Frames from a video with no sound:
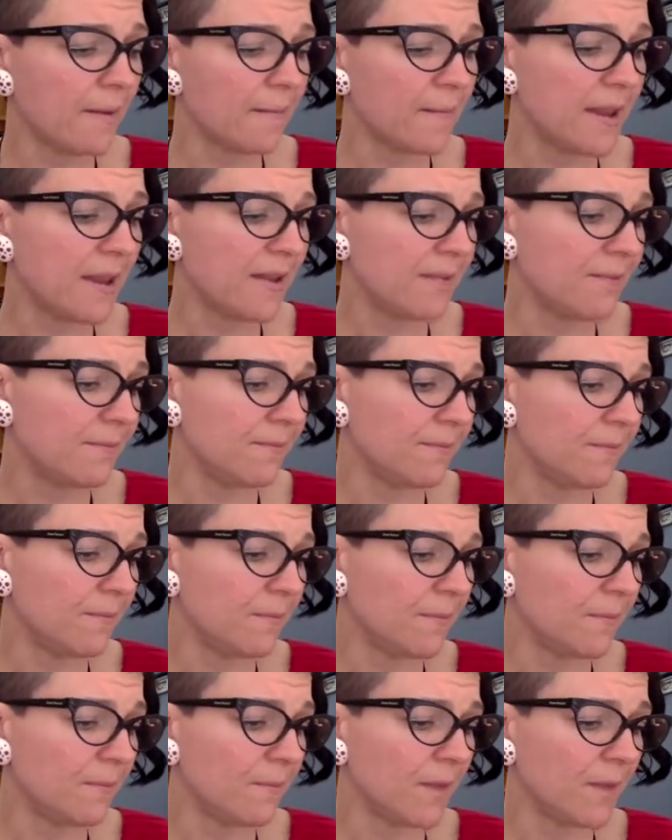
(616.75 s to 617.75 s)
in
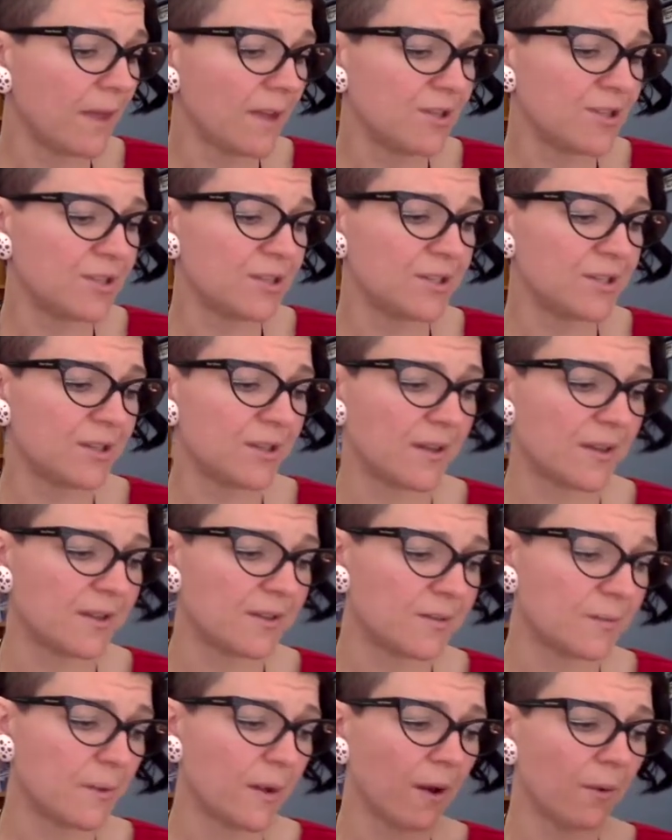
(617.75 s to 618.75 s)
relation to that
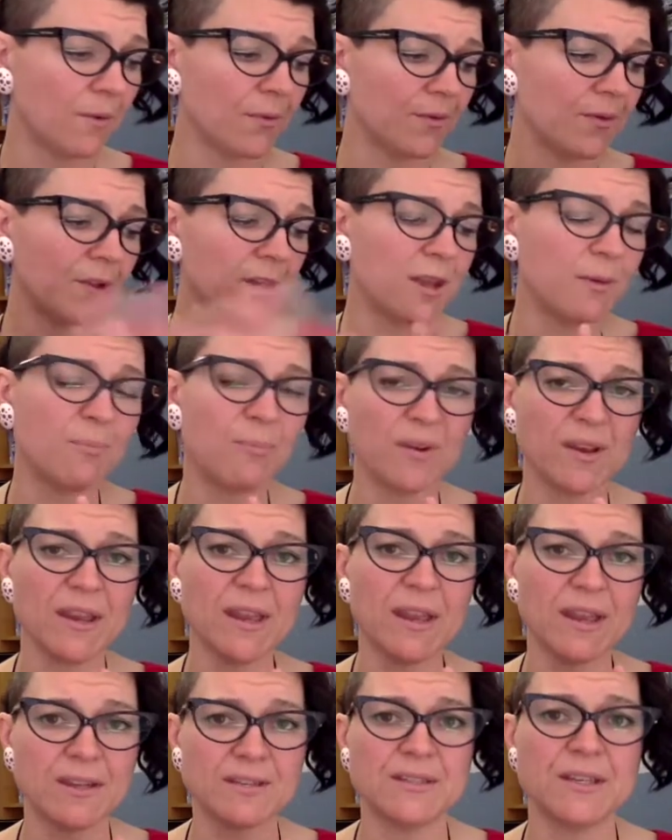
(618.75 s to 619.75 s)
as well. So you're
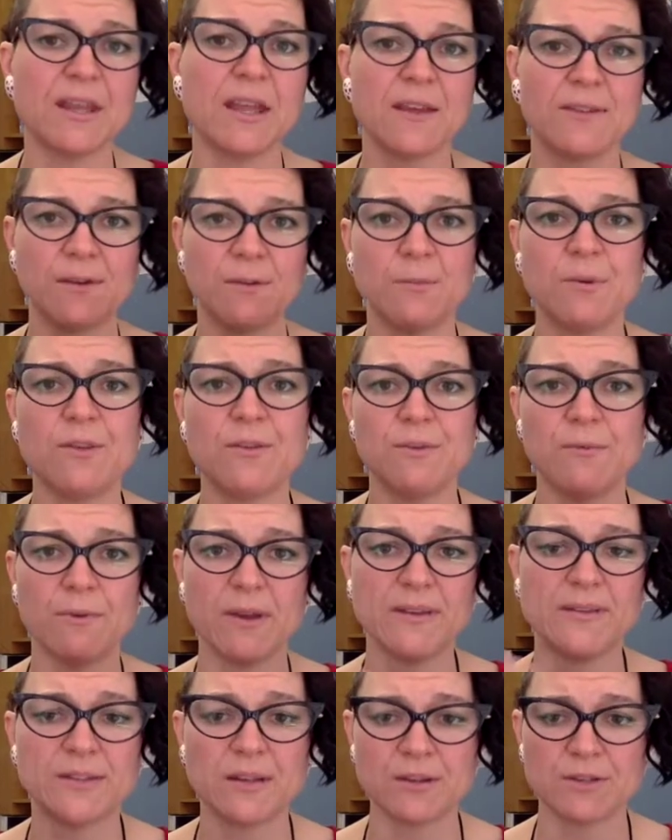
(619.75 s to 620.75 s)
bringing it together with your
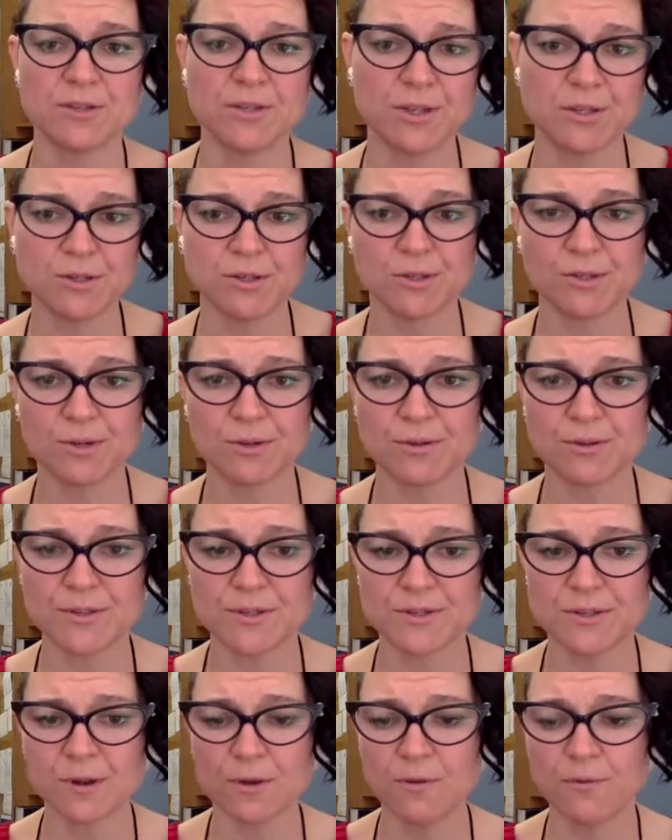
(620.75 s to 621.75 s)
research literature and
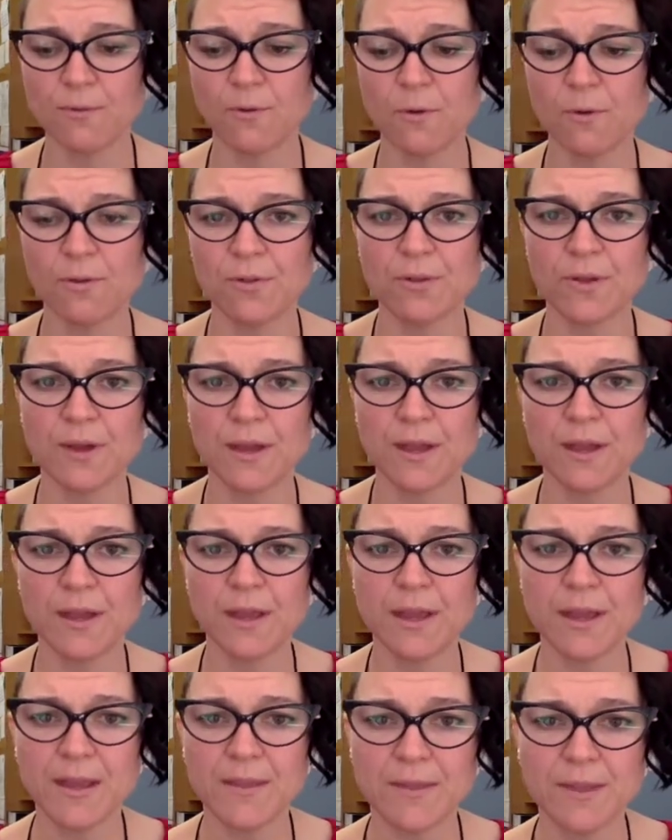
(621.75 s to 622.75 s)
so forth
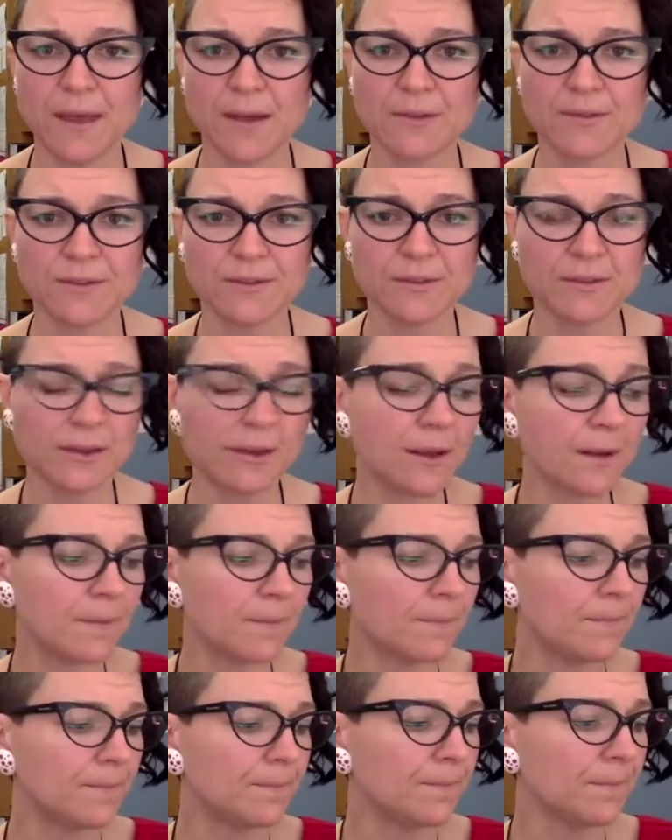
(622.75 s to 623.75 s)
in that
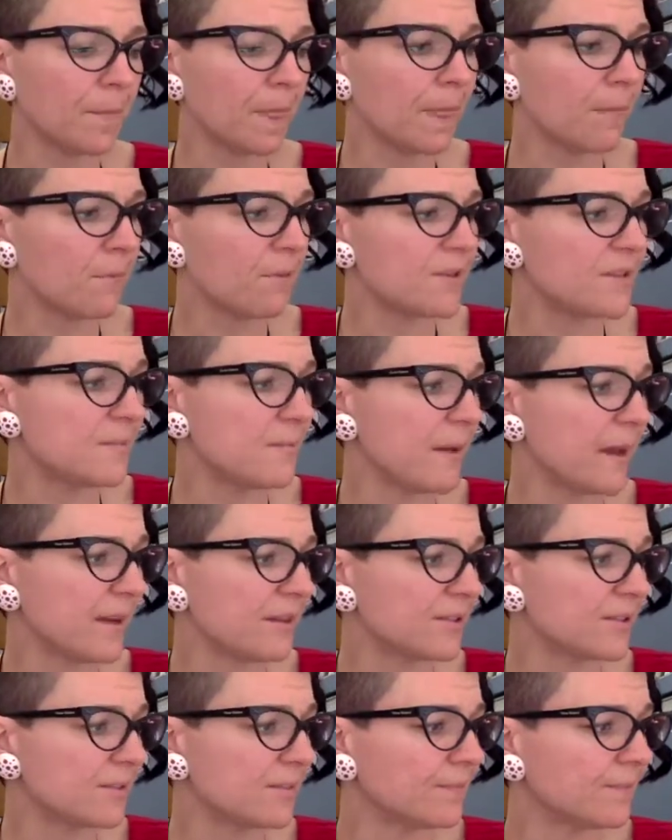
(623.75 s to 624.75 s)

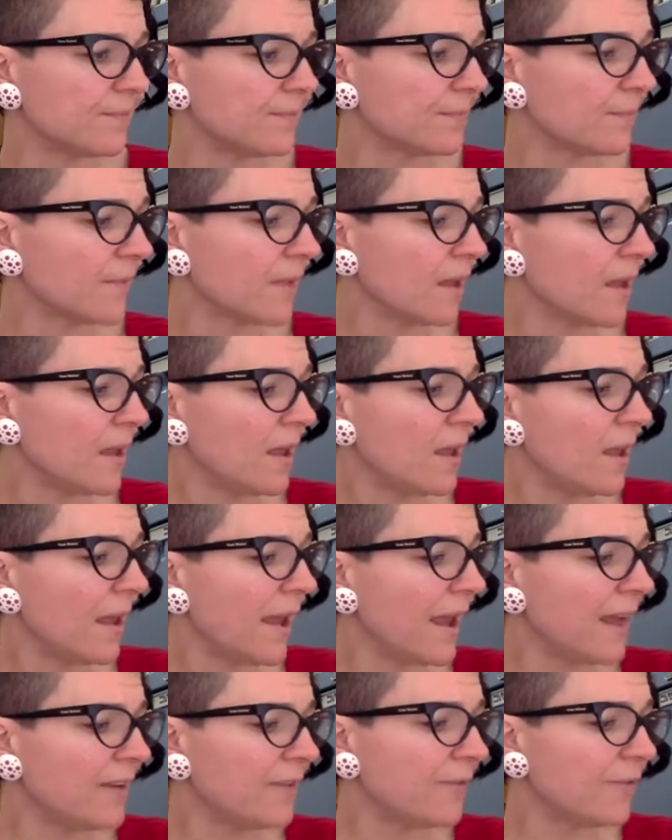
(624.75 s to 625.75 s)
respect.
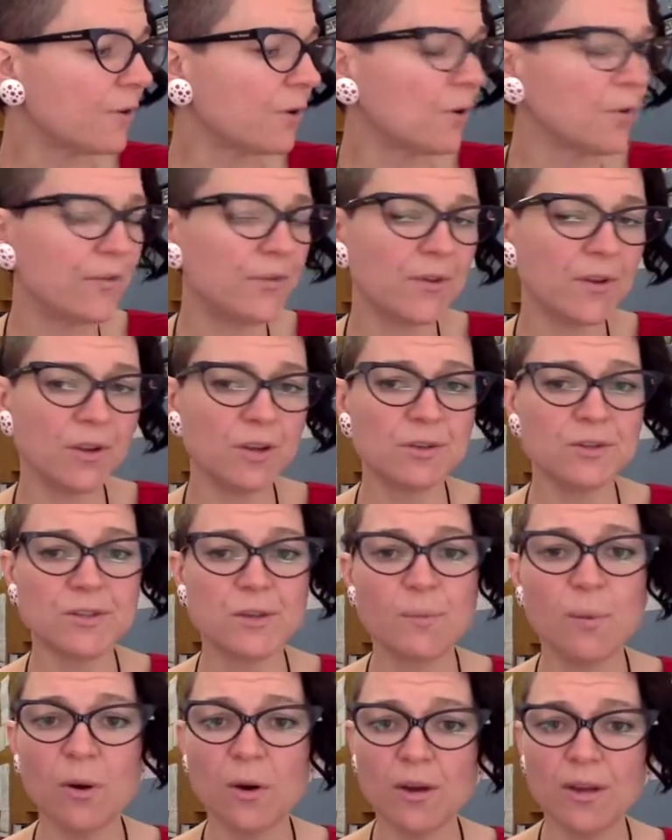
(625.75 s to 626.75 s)
And of course, you
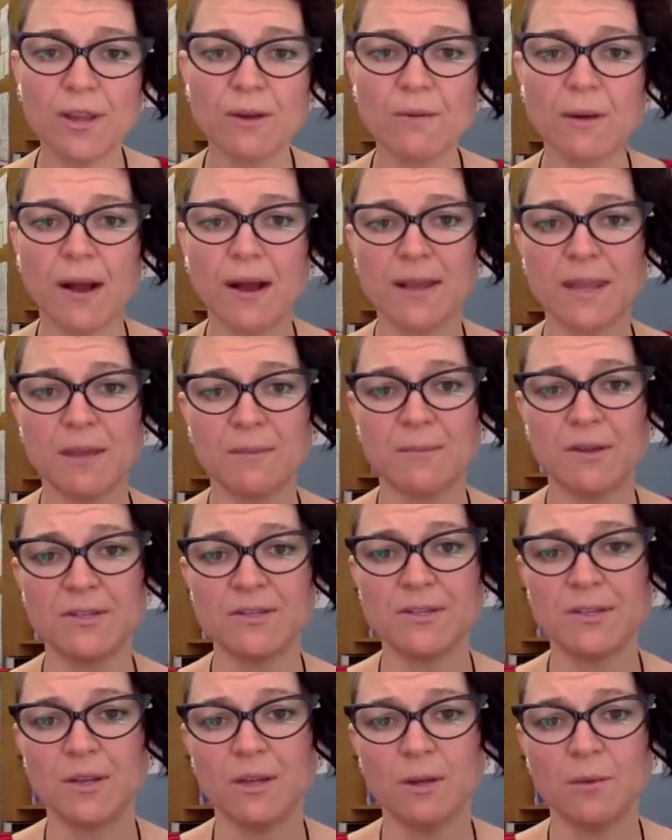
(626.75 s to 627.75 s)
support your
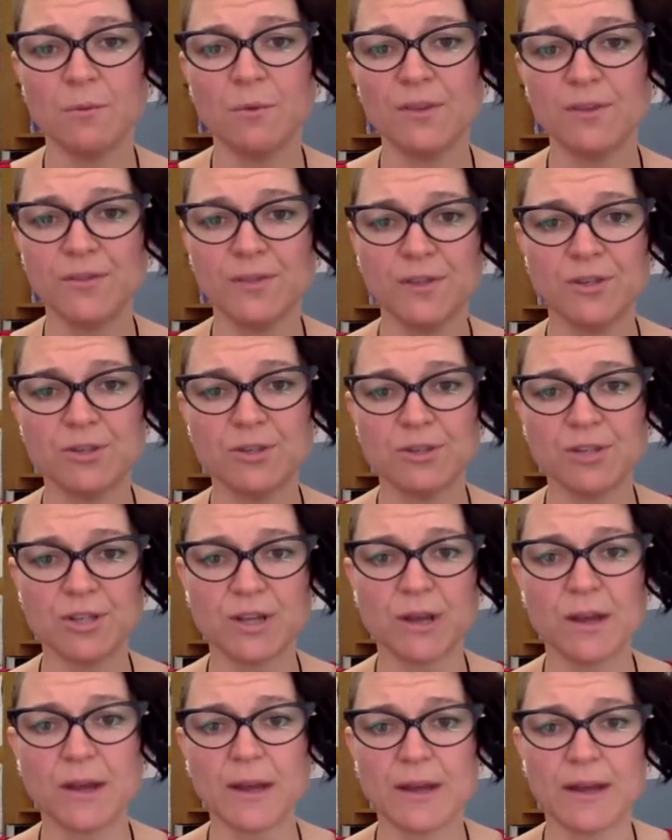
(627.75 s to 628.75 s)
argument with
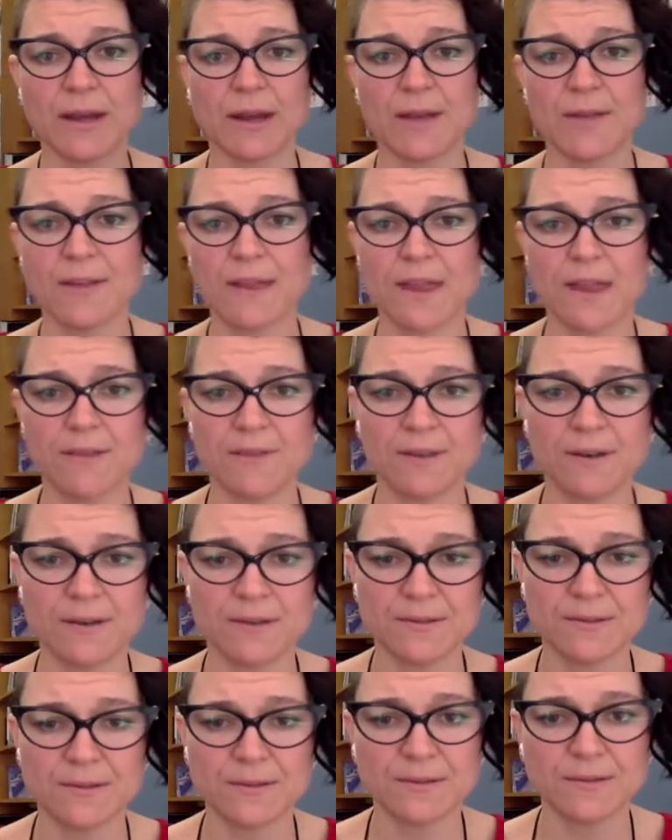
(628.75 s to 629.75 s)
literature and other
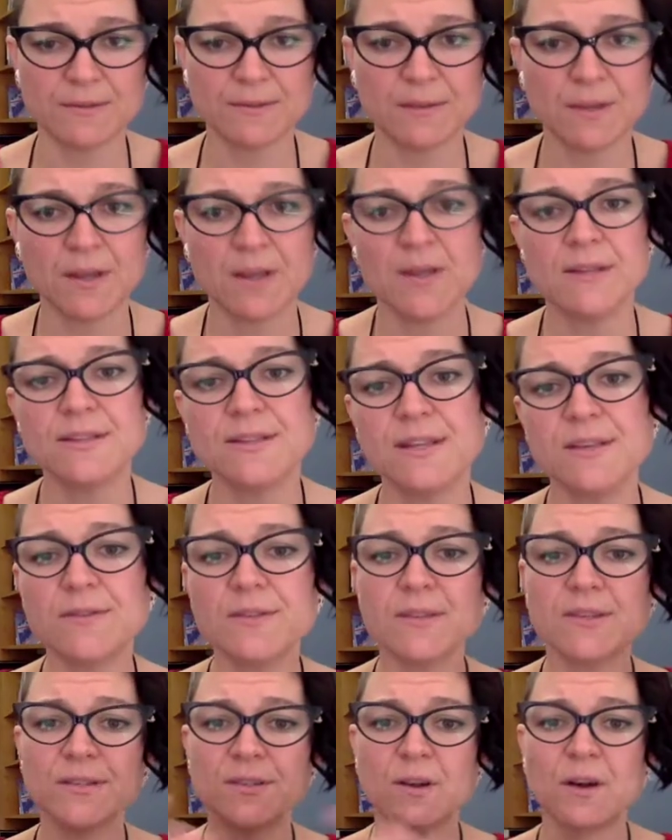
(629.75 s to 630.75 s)
evidence,
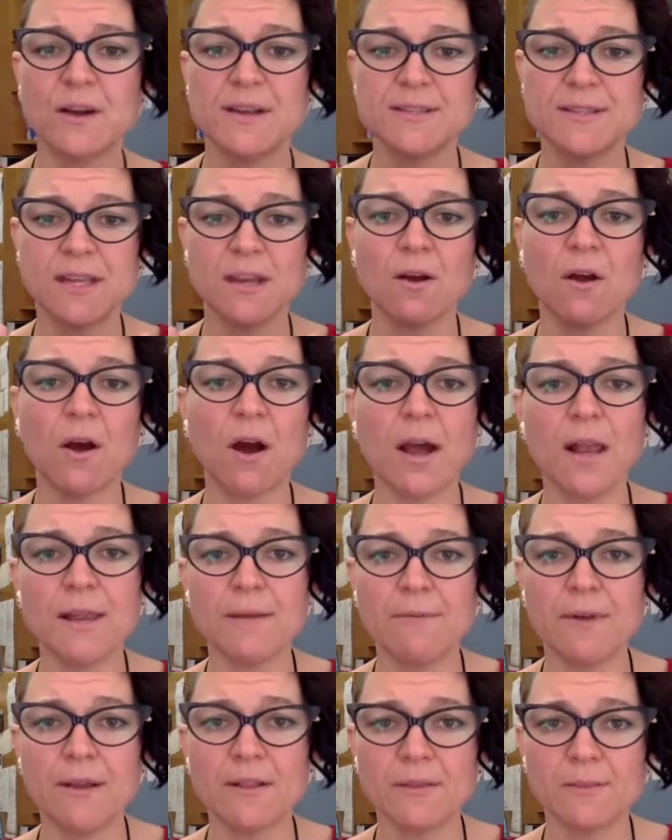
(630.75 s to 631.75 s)
synthesising
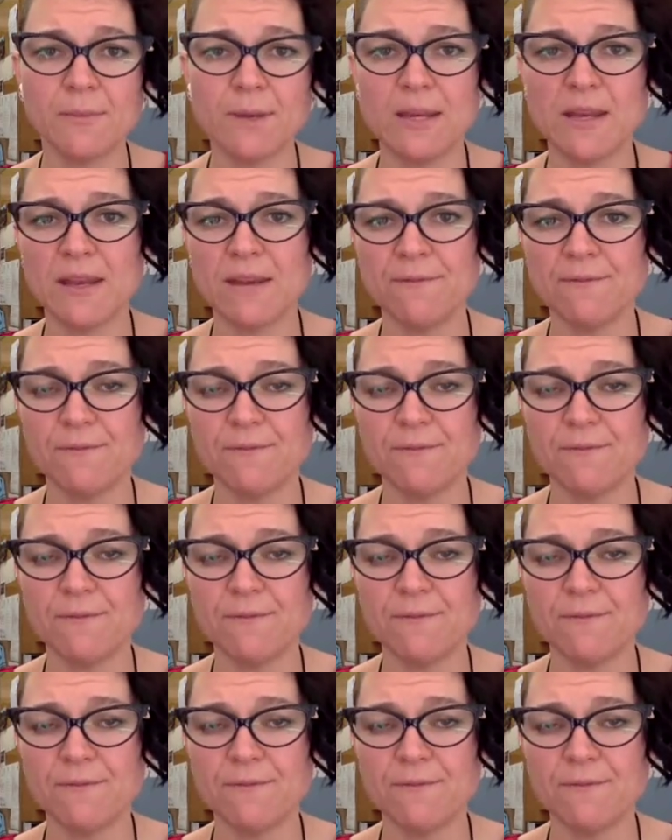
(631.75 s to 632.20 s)
highly relevant